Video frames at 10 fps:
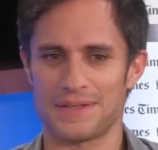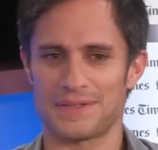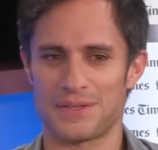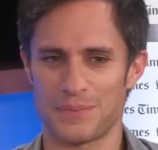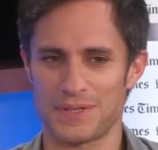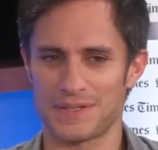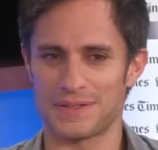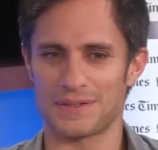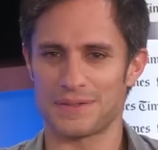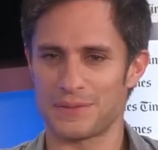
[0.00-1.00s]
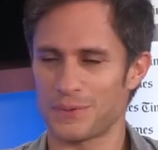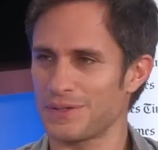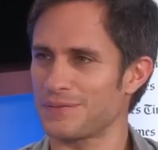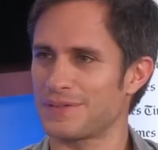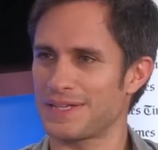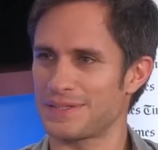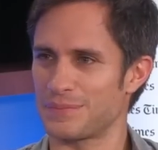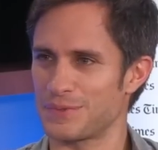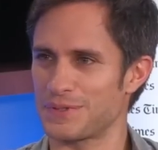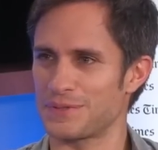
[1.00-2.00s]
somebody in the world of classical
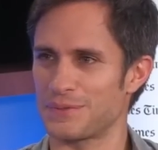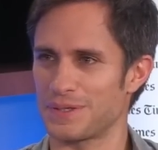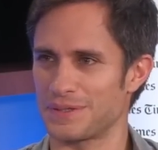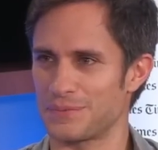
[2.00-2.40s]
music is doing